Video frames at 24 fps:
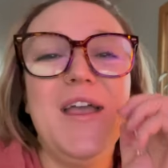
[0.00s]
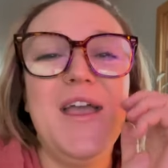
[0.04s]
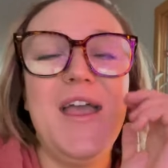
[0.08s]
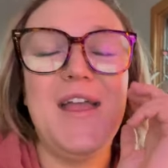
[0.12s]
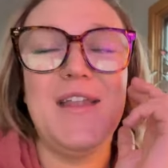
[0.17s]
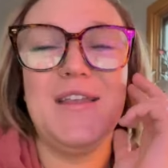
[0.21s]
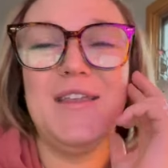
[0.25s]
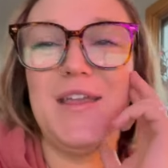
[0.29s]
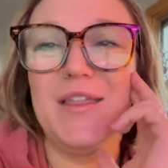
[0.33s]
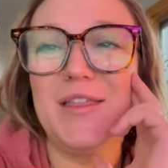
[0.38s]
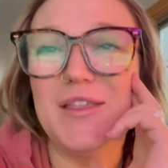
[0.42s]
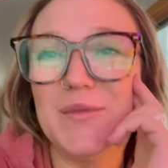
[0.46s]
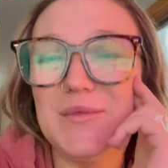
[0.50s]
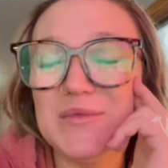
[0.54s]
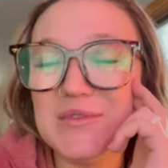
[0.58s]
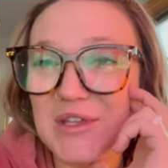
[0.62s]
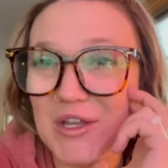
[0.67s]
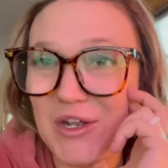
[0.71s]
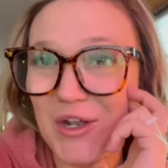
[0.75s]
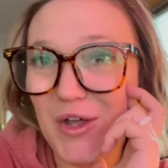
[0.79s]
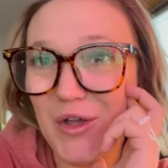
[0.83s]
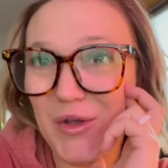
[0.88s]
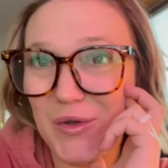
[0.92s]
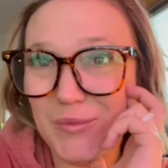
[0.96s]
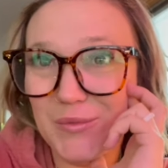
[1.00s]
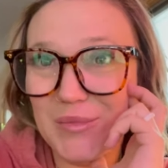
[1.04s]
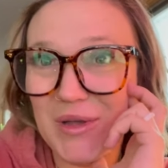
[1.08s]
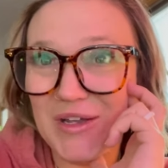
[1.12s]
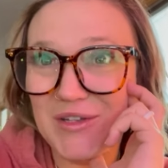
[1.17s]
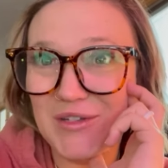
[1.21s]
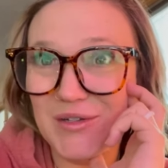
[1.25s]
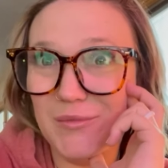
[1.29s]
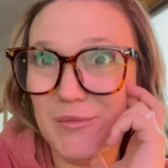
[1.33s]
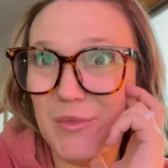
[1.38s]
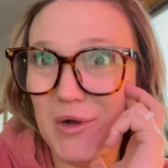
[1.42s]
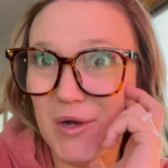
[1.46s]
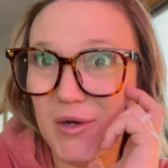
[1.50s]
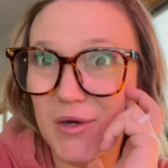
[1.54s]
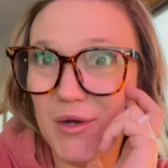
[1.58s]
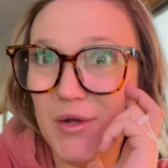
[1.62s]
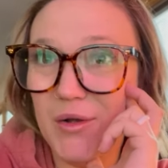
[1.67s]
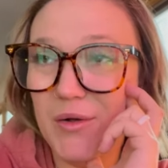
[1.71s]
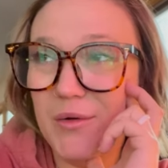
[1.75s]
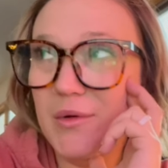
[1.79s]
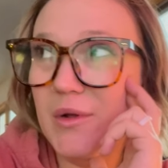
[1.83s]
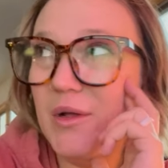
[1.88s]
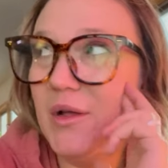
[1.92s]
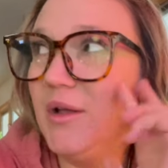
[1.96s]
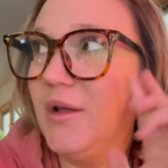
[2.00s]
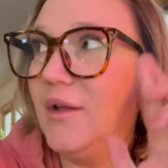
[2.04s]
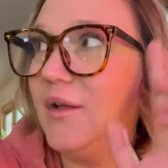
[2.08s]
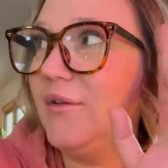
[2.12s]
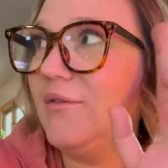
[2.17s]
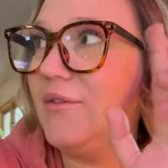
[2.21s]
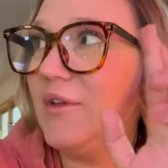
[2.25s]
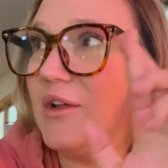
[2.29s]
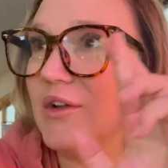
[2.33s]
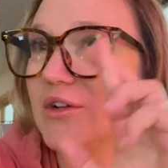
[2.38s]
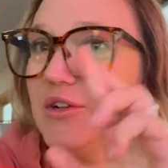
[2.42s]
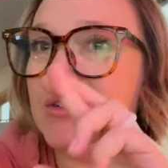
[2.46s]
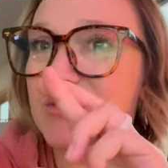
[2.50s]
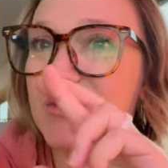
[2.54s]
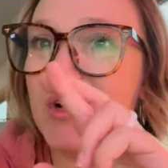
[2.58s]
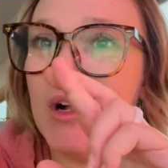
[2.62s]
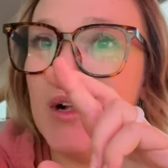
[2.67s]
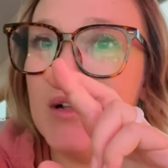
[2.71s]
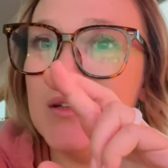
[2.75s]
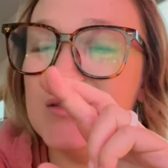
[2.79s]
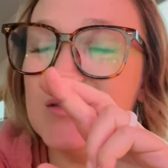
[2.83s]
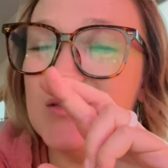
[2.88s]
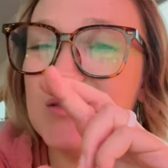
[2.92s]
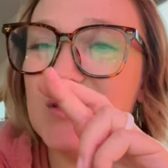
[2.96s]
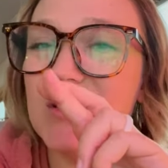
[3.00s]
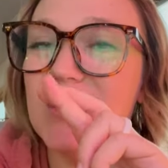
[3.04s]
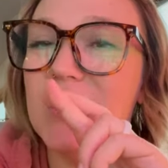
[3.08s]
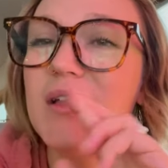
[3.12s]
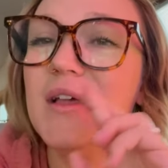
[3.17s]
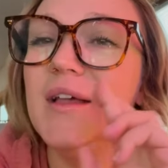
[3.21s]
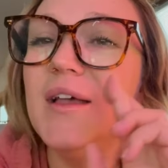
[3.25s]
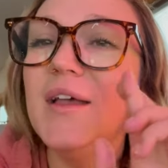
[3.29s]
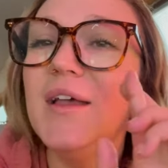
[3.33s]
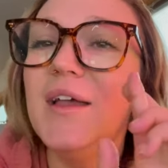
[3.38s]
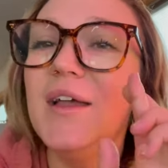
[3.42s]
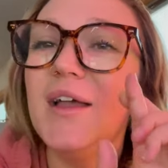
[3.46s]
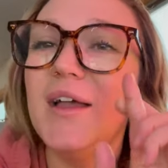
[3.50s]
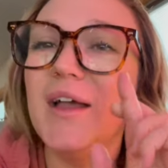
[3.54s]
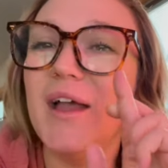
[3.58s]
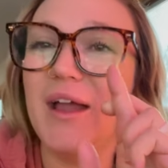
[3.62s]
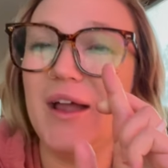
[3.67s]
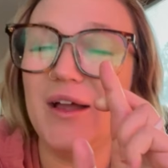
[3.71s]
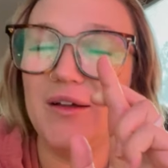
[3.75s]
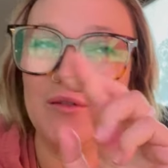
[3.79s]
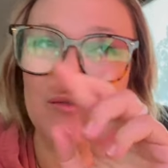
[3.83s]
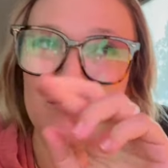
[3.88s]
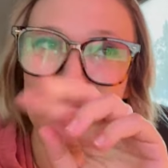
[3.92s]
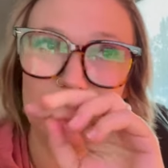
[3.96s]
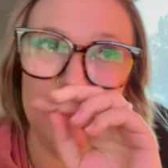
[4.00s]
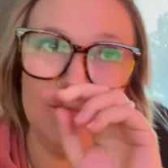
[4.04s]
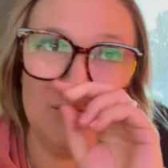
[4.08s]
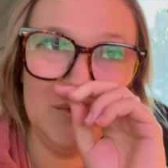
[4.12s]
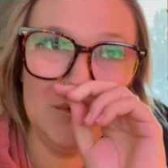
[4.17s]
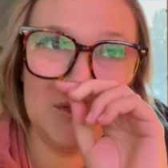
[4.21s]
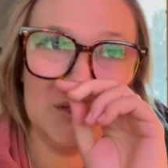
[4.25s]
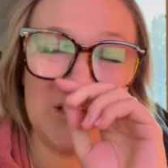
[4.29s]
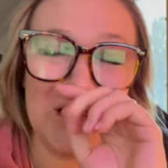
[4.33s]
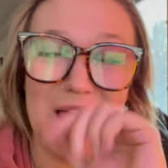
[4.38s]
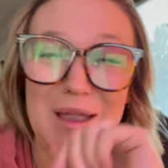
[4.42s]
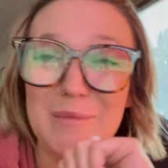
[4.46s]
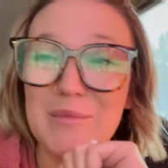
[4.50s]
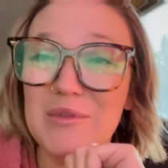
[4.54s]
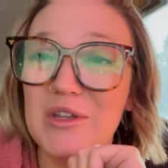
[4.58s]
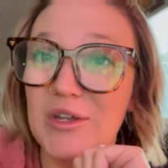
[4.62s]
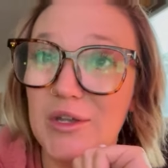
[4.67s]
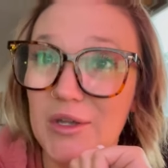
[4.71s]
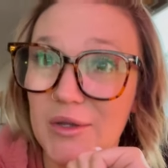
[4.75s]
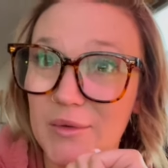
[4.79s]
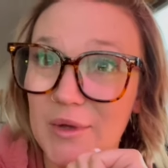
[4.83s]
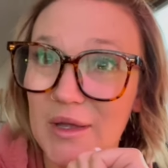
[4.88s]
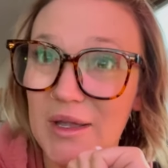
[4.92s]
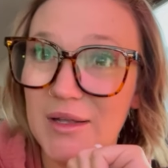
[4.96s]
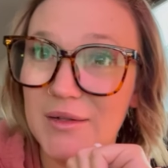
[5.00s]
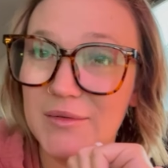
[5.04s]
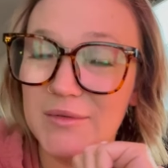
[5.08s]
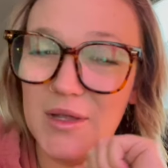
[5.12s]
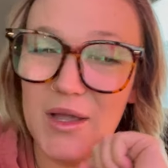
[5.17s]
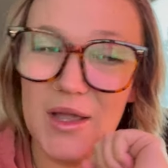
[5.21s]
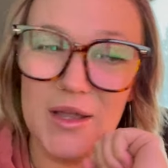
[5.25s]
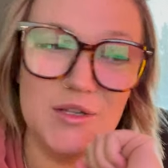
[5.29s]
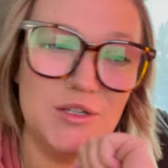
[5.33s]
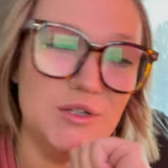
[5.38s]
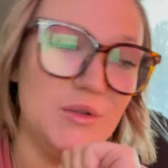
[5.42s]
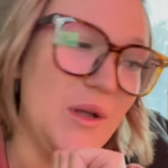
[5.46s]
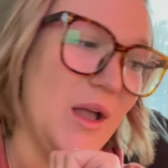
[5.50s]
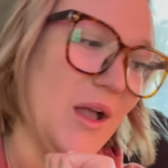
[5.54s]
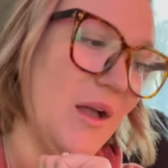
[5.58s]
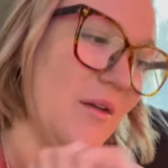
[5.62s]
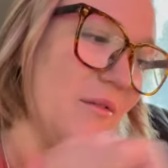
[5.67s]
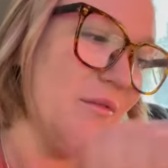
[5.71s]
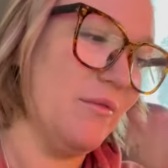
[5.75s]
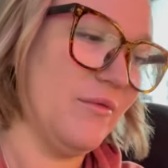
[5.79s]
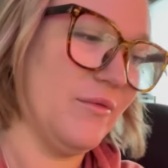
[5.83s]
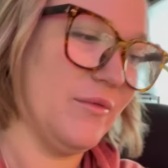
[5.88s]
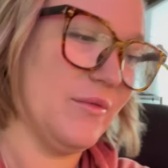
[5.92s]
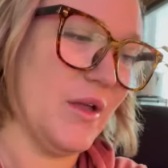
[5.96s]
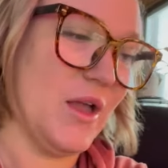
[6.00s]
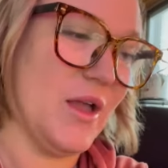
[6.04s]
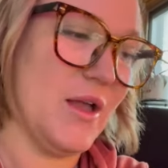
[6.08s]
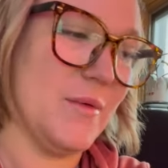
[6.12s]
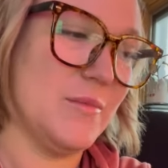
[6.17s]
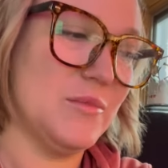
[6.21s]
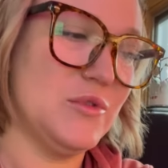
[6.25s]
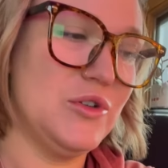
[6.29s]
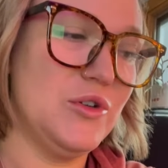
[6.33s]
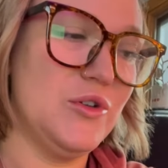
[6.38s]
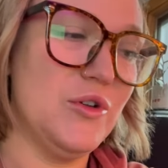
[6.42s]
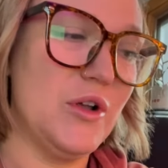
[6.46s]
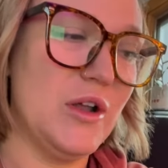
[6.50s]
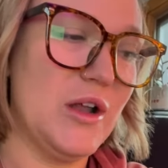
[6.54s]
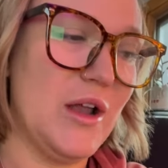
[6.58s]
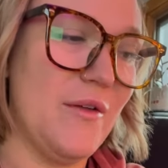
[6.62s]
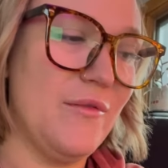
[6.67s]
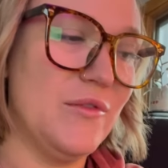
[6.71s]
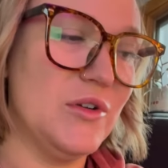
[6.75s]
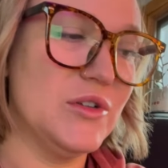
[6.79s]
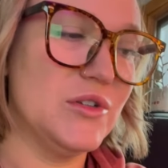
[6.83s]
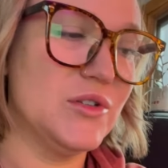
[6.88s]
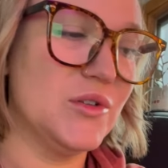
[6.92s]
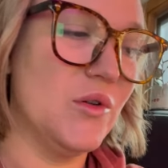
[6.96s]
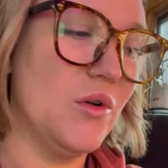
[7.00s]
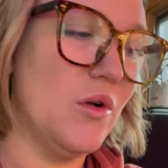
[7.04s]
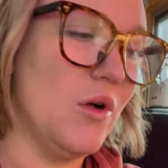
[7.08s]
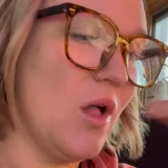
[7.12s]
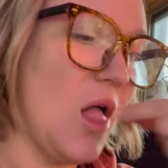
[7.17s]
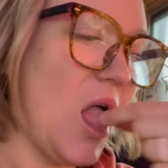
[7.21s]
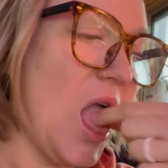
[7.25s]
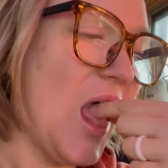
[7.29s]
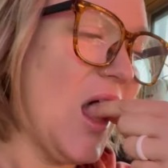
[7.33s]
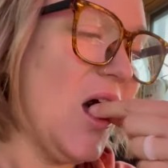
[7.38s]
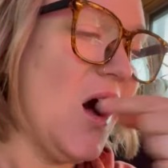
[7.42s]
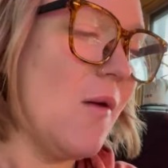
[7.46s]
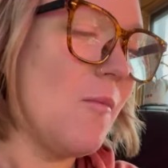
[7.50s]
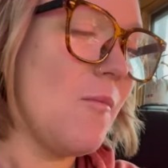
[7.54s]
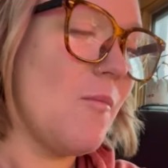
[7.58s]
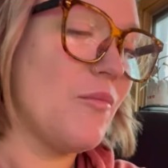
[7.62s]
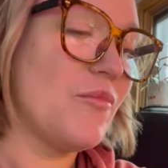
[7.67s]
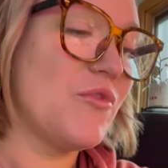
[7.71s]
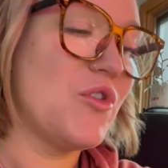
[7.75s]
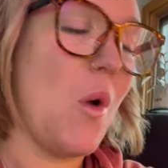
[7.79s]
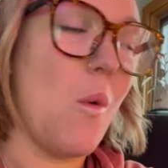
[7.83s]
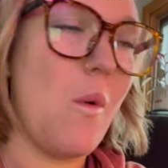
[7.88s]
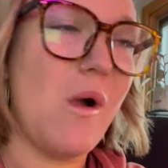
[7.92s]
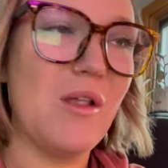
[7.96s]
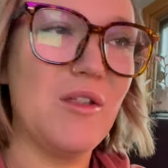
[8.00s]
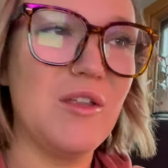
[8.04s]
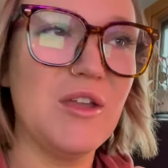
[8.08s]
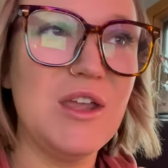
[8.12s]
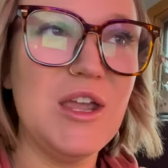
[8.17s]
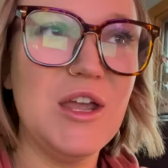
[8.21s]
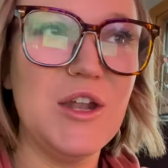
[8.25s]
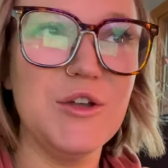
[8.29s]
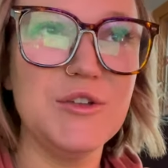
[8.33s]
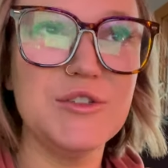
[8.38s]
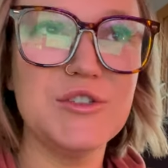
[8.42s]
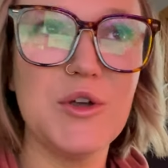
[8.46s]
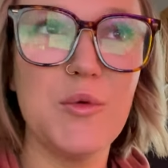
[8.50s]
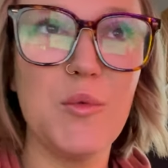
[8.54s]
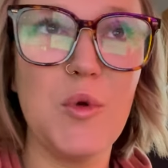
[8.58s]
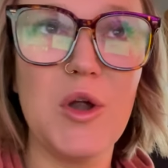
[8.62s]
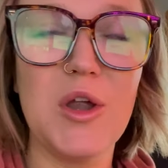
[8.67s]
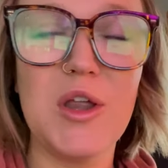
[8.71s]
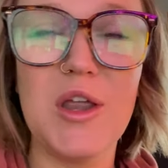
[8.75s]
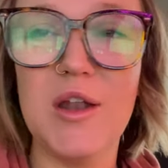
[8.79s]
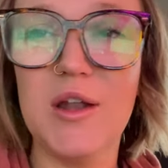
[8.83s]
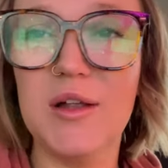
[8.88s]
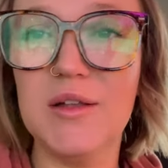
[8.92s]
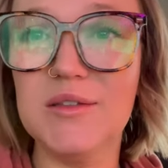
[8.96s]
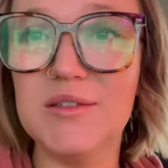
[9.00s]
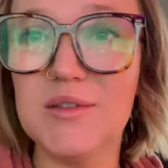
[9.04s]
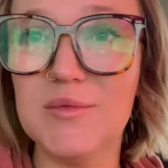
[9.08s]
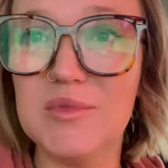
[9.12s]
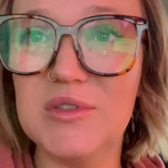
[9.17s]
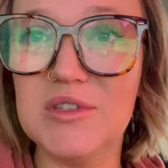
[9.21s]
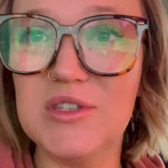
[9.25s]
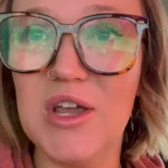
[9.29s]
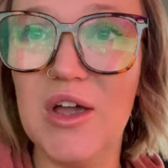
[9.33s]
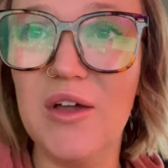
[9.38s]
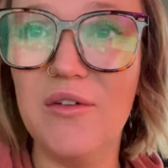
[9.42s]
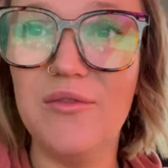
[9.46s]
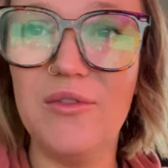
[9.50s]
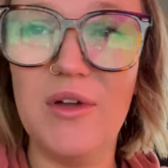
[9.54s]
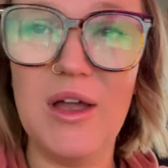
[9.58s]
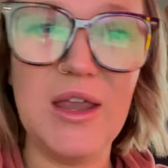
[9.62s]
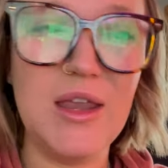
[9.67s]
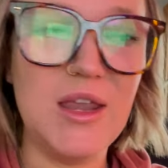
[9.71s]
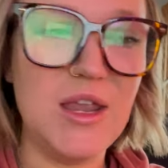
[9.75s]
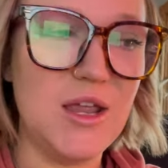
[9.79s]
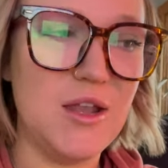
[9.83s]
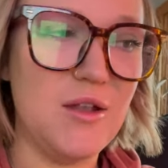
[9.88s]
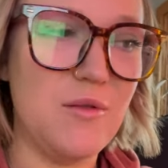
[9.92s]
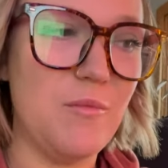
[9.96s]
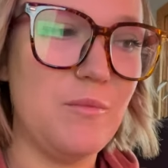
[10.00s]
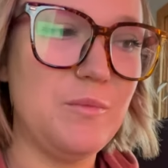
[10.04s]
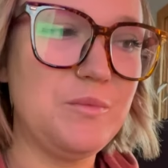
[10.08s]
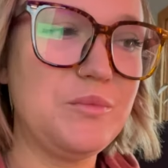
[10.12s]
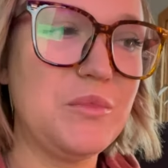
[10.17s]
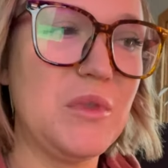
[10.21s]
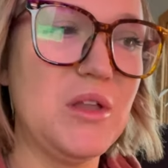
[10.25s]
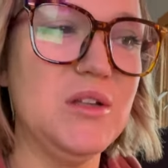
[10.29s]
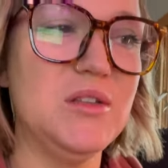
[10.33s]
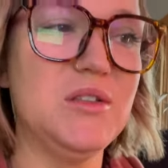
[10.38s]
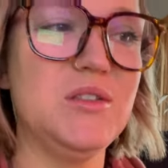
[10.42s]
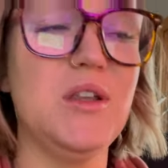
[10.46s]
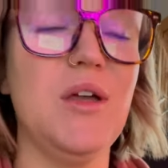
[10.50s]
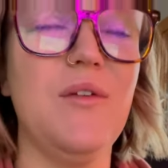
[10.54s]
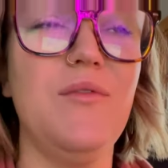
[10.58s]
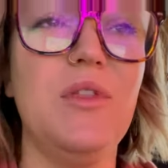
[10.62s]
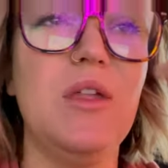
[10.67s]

and get them sent home by tomorrow. Fingers crossed. I have time to do it. I do have um, tutoring after school. So while the kiddos are working on some stuff, I can stuff